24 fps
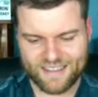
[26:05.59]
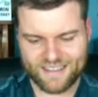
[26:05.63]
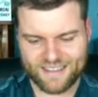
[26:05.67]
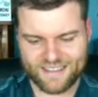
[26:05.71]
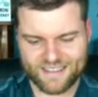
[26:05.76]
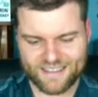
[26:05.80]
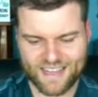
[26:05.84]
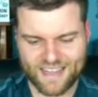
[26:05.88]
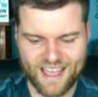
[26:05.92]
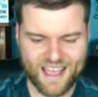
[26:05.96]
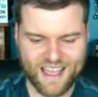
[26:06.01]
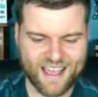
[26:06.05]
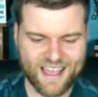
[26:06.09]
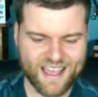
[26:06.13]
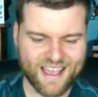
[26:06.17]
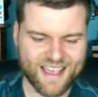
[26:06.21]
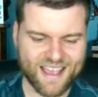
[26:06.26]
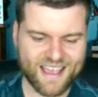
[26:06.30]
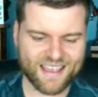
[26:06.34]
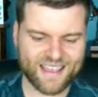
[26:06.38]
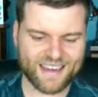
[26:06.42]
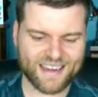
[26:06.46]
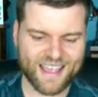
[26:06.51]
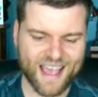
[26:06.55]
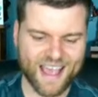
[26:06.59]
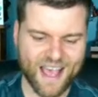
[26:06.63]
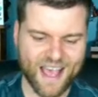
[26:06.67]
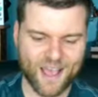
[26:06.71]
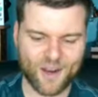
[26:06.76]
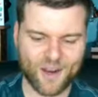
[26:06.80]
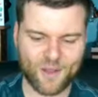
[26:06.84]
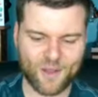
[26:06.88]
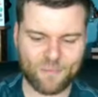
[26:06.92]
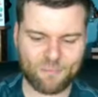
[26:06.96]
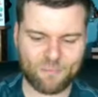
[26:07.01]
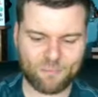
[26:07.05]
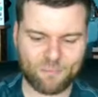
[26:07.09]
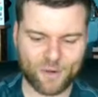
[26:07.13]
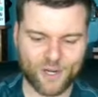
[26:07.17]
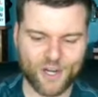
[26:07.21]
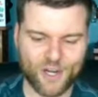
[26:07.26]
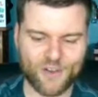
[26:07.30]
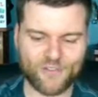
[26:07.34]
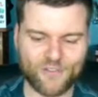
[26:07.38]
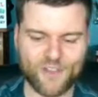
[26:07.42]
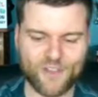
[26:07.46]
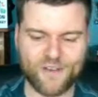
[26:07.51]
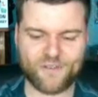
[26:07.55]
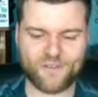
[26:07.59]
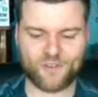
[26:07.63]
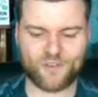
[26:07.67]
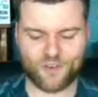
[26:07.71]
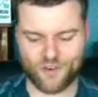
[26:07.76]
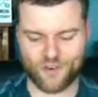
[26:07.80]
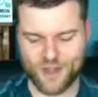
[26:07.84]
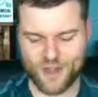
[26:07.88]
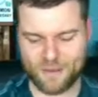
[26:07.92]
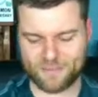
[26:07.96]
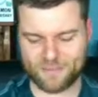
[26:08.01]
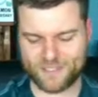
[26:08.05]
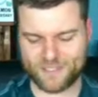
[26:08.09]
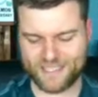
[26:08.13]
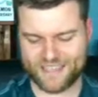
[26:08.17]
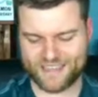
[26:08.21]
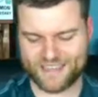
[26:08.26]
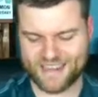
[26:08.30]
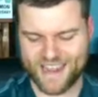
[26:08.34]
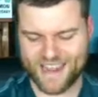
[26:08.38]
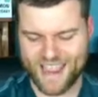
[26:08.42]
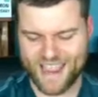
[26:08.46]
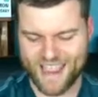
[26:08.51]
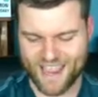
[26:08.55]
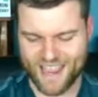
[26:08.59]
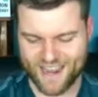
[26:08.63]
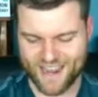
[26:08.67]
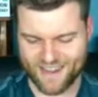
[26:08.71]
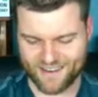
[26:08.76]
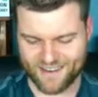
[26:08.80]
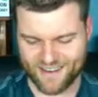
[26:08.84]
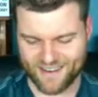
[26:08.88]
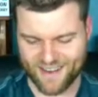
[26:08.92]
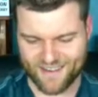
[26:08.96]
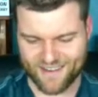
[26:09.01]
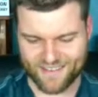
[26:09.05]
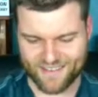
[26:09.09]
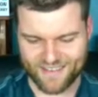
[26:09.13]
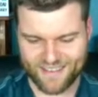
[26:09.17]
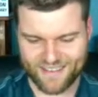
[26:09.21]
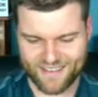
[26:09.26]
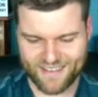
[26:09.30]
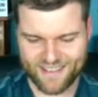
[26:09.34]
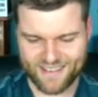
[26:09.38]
non-hollow Birth of Crimson Hero.